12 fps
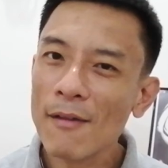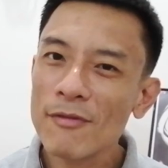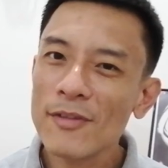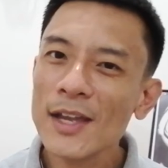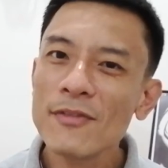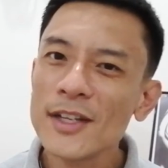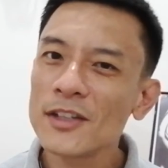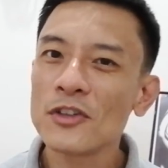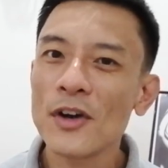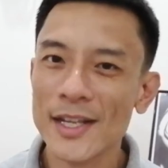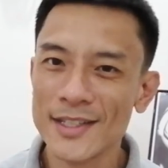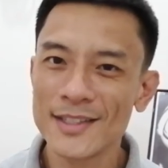have faith in
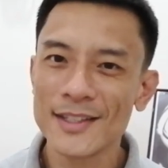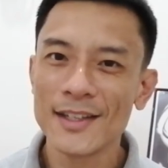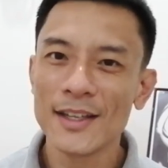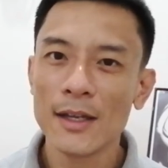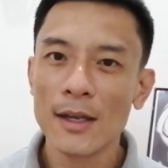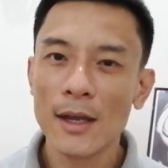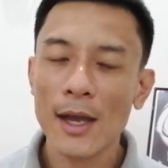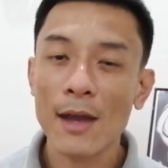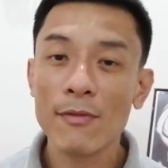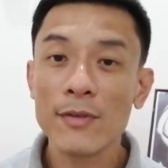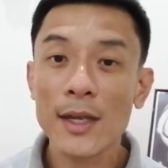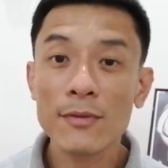Christ.
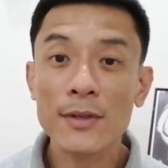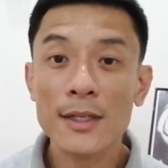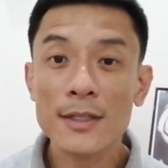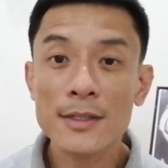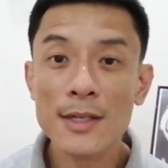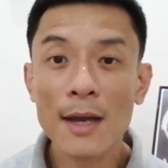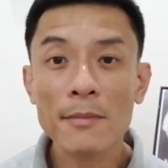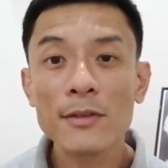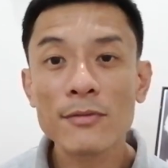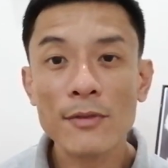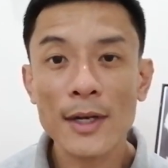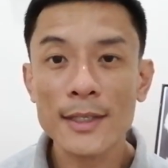Have faith in the
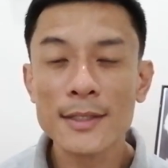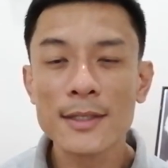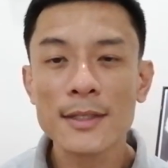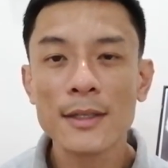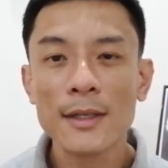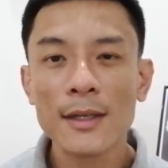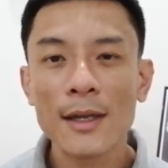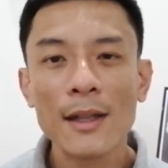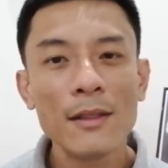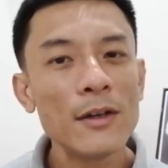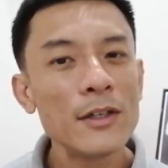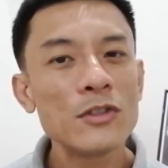Sabbath rest,
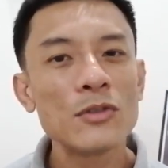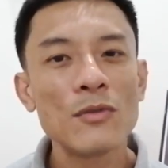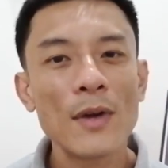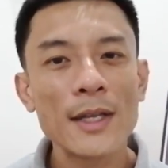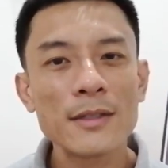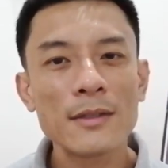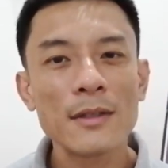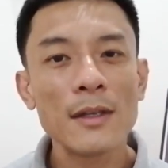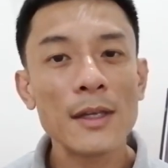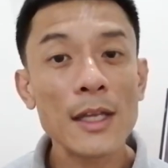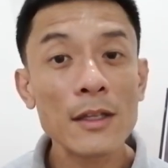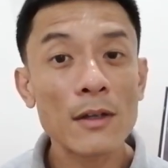and learn to rest
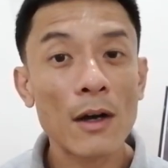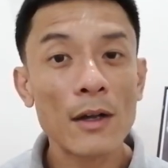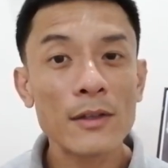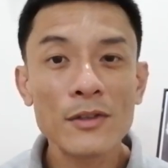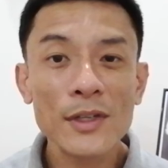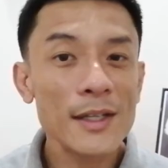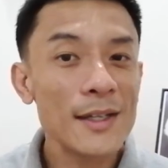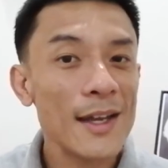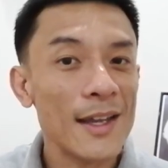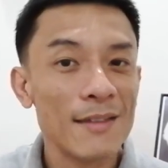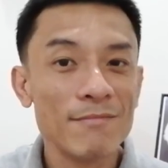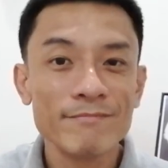in God during the
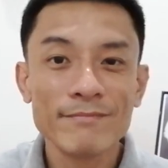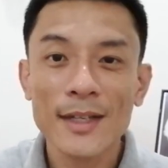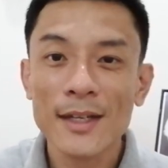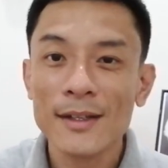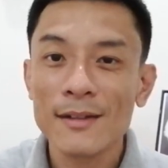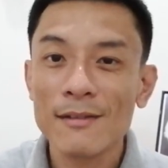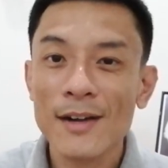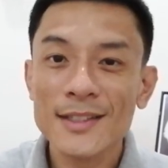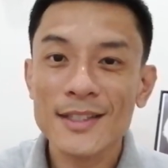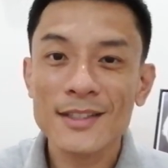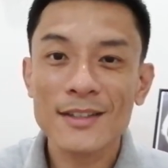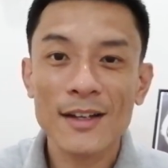day.
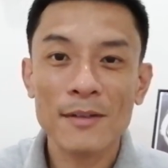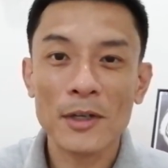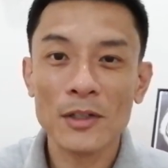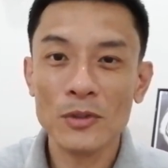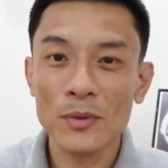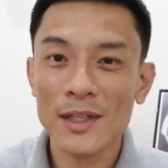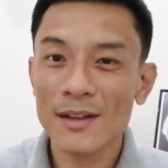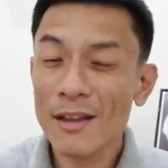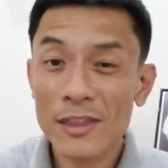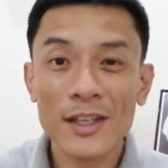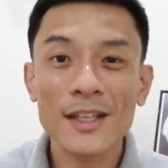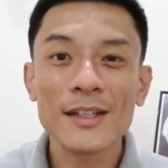Rest is not about doing
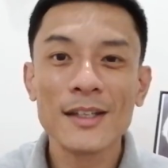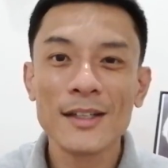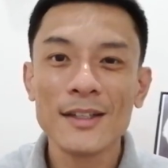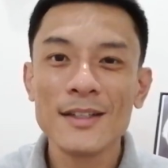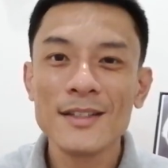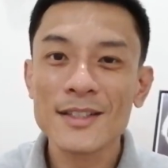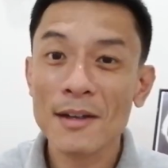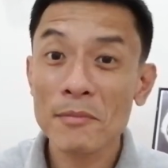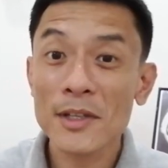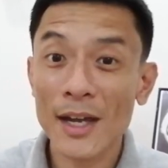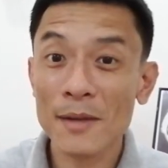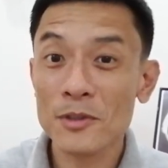nothing.
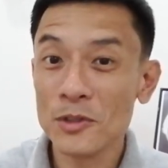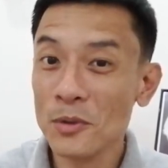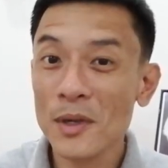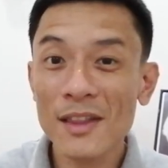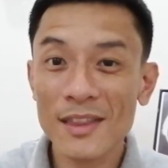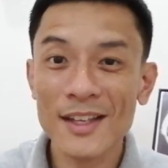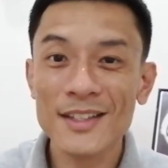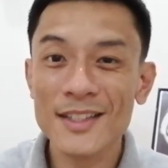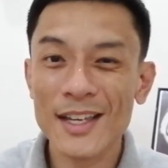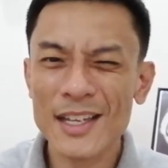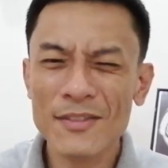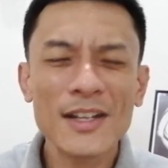Sometimes doing
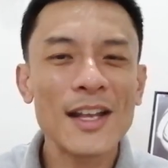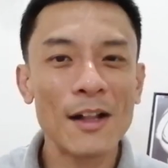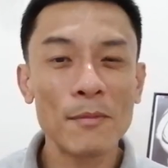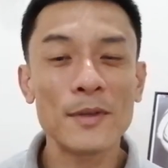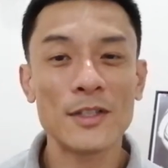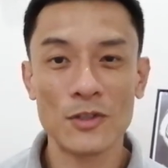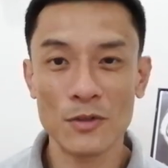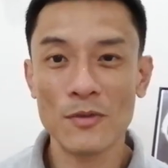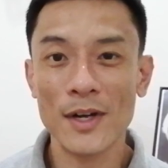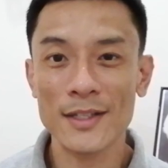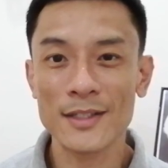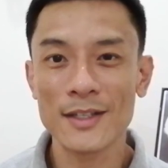things can even help us to
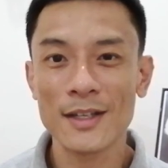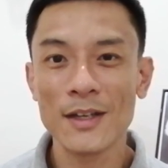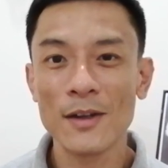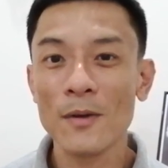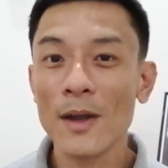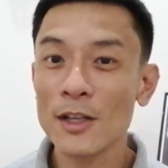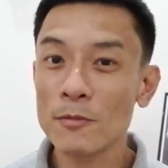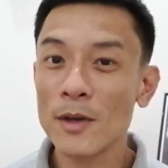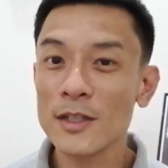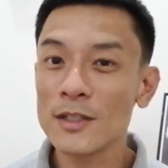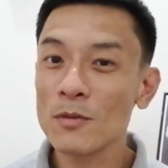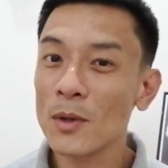rest,
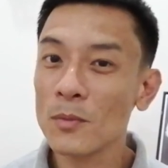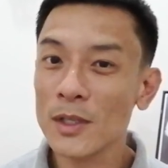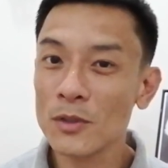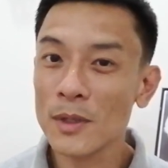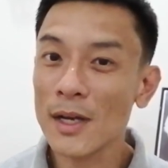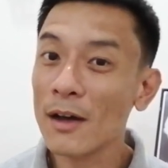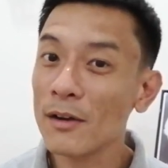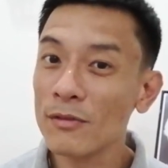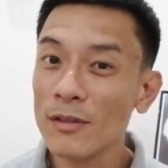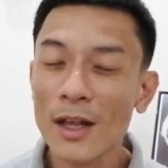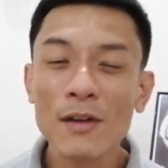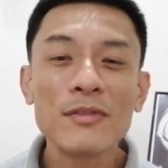especially when we do it out
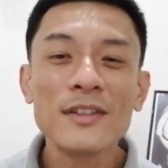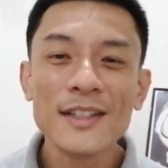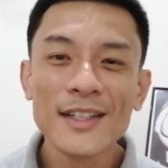of love